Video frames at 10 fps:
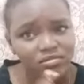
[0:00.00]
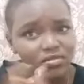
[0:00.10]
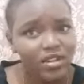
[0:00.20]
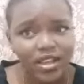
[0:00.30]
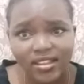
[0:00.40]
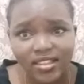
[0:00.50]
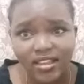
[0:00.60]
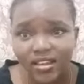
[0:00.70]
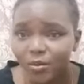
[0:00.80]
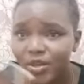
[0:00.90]
anything
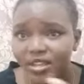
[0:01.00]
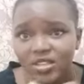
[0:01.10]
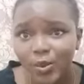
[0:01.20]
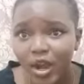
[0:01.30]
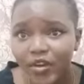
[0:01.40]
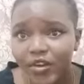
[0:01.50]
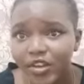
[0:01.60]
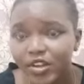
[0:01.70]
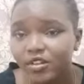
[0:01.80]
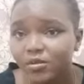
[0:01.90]
will be inspiring you know